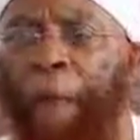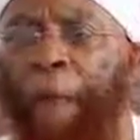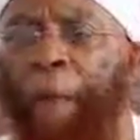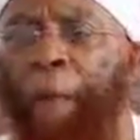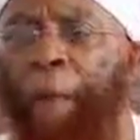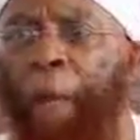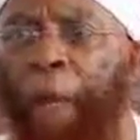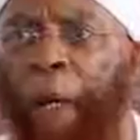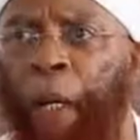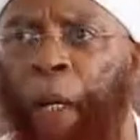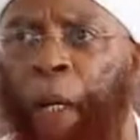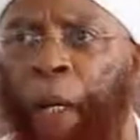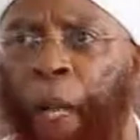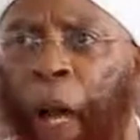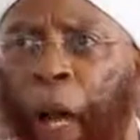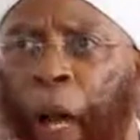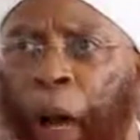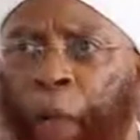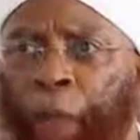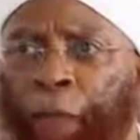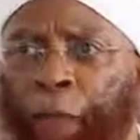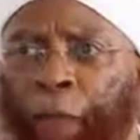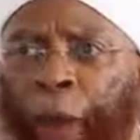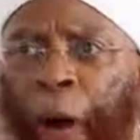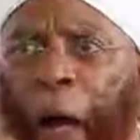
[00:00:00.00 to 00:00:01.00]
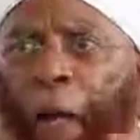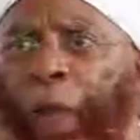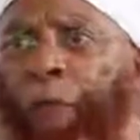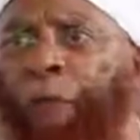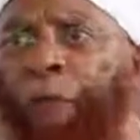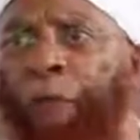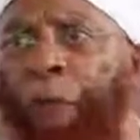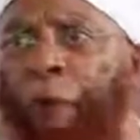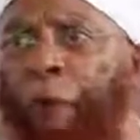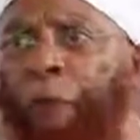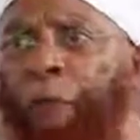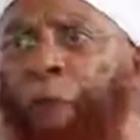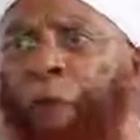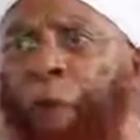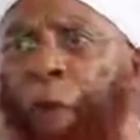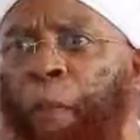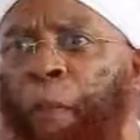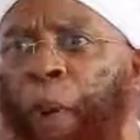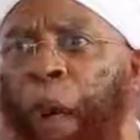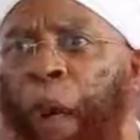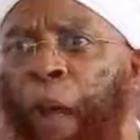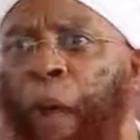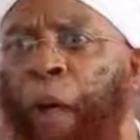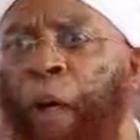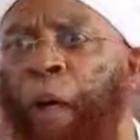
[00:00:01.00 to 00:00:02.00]
But I fought for
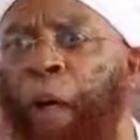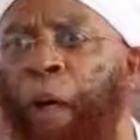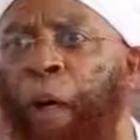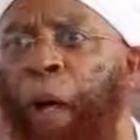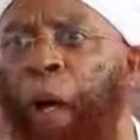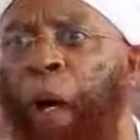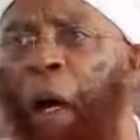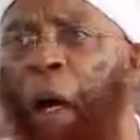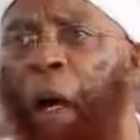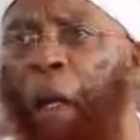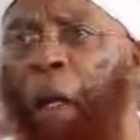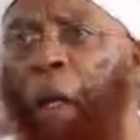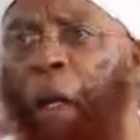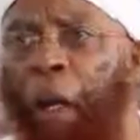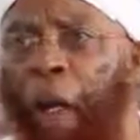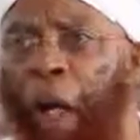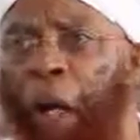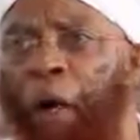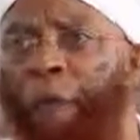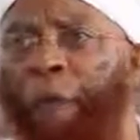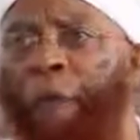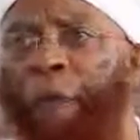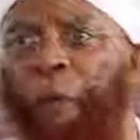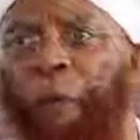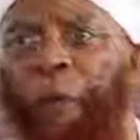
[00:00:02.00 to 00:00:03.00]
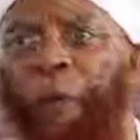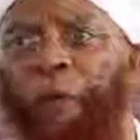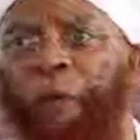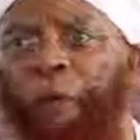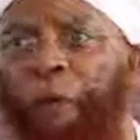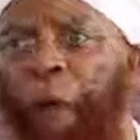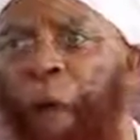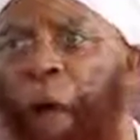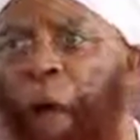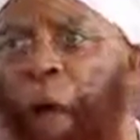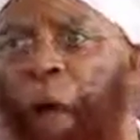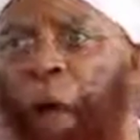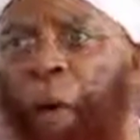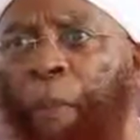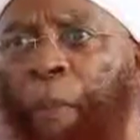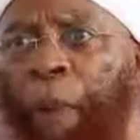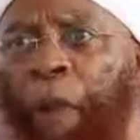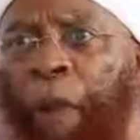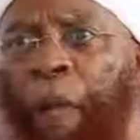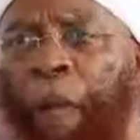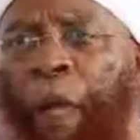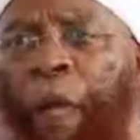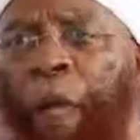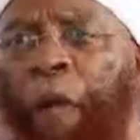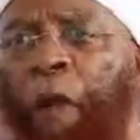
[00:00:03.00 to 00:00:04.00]
my love for Islam.
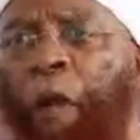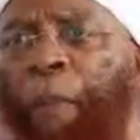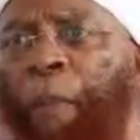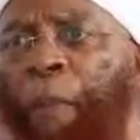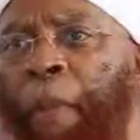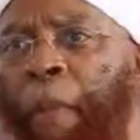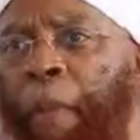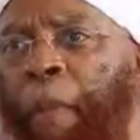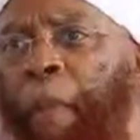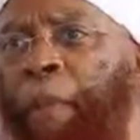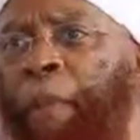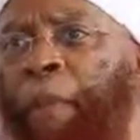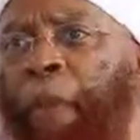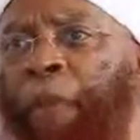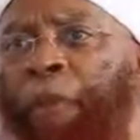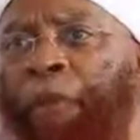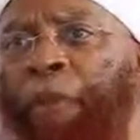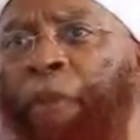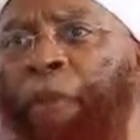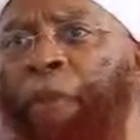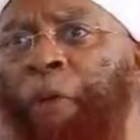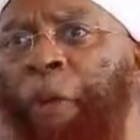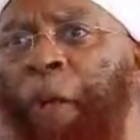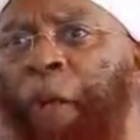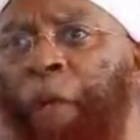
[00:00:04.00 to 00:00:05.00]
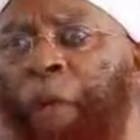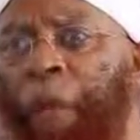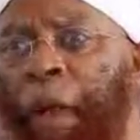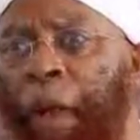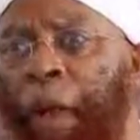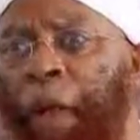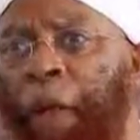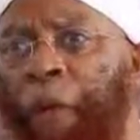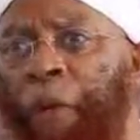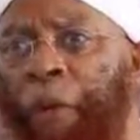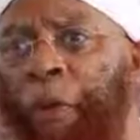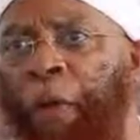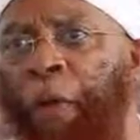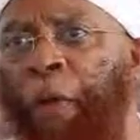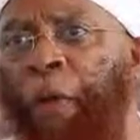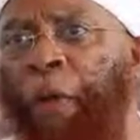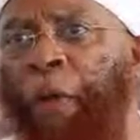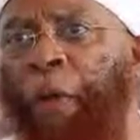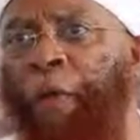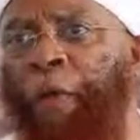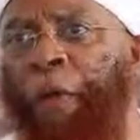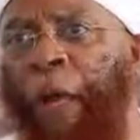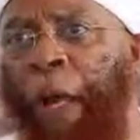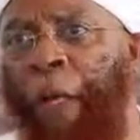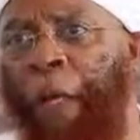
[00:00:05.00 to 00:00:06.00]
And there are many Muslims in America that are
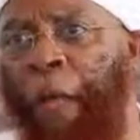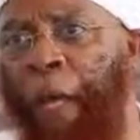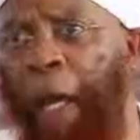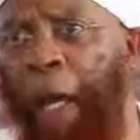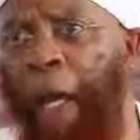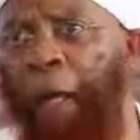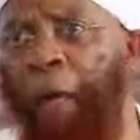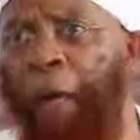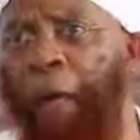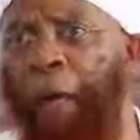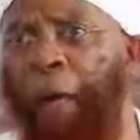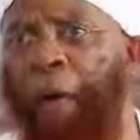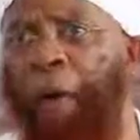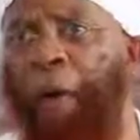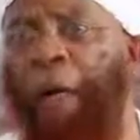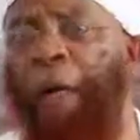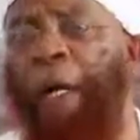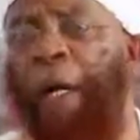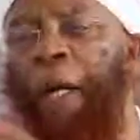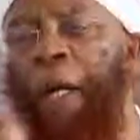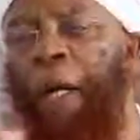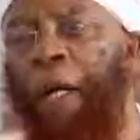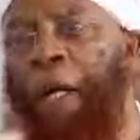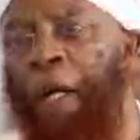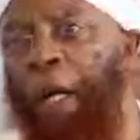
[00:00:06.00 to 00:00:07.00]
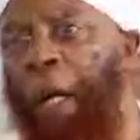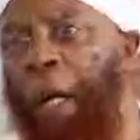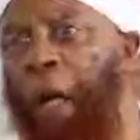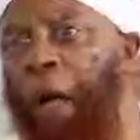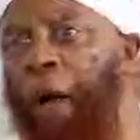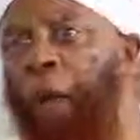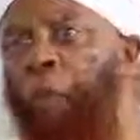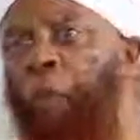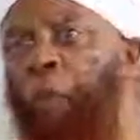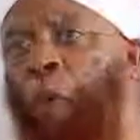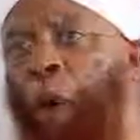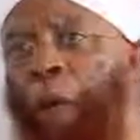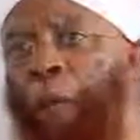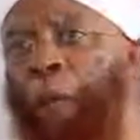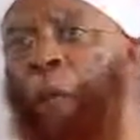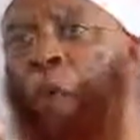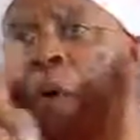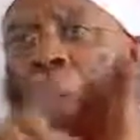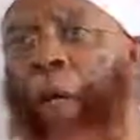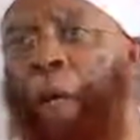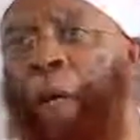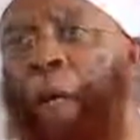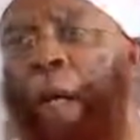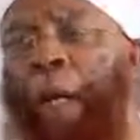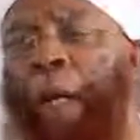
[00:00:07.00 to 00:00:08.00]
of that category. Now, one
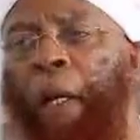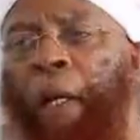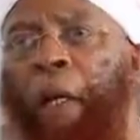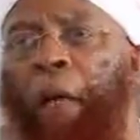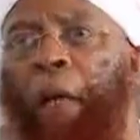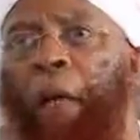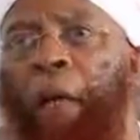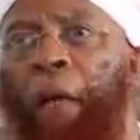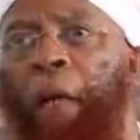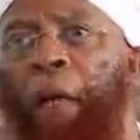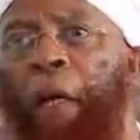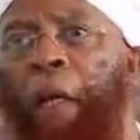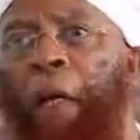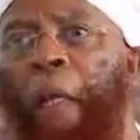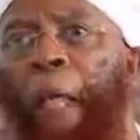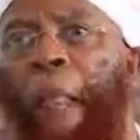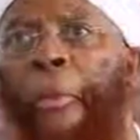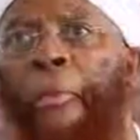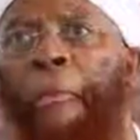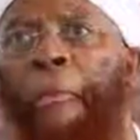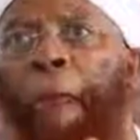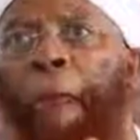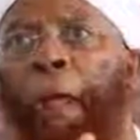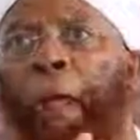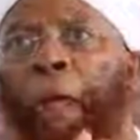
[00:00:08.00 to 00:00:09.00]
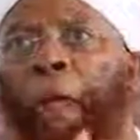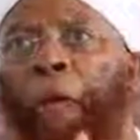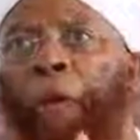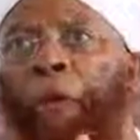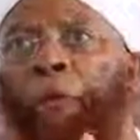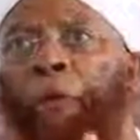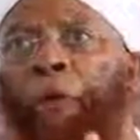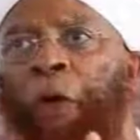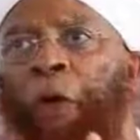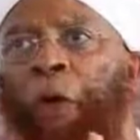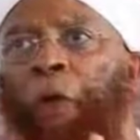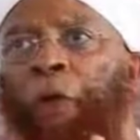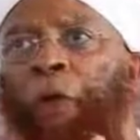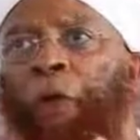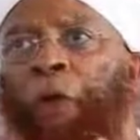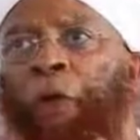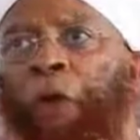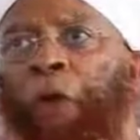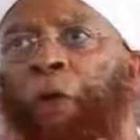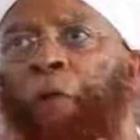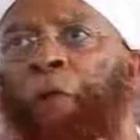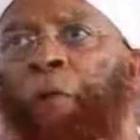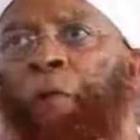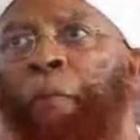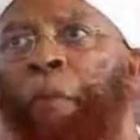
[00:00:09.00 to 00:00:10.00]
more category is
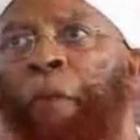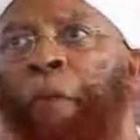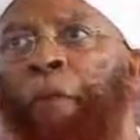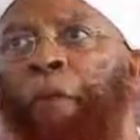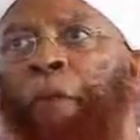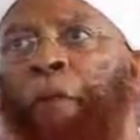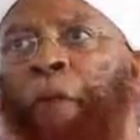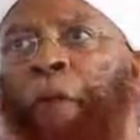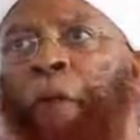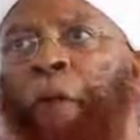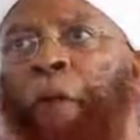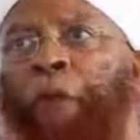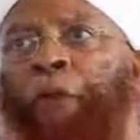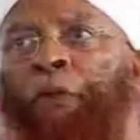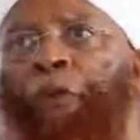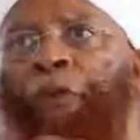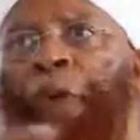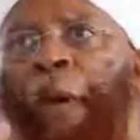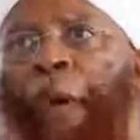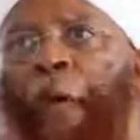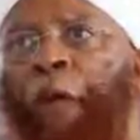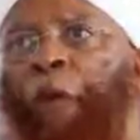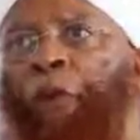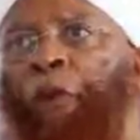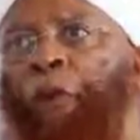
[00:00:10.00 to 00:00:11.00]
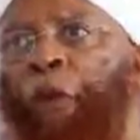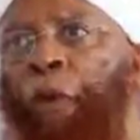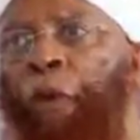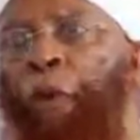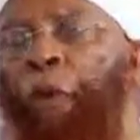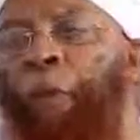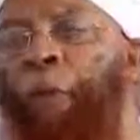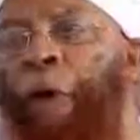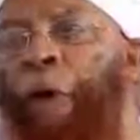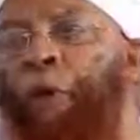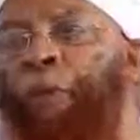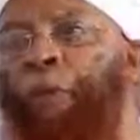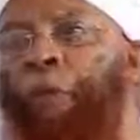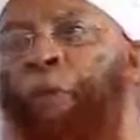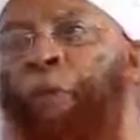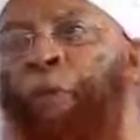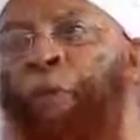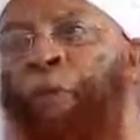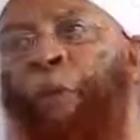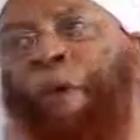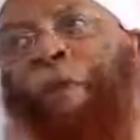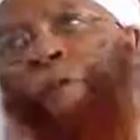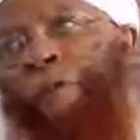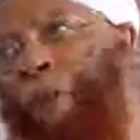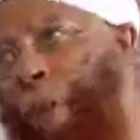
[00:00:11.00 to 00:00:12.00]
there's second generation
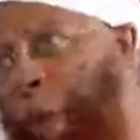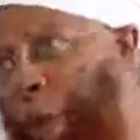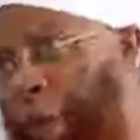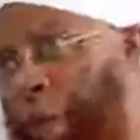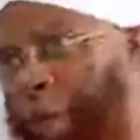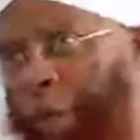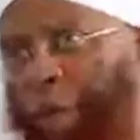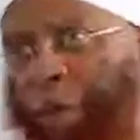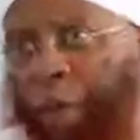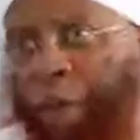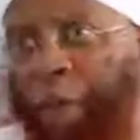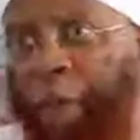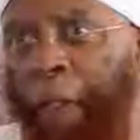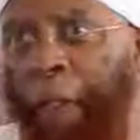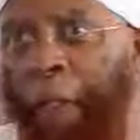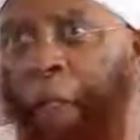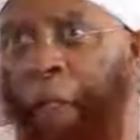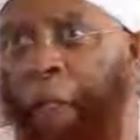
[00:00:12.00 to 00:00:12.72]
reverts.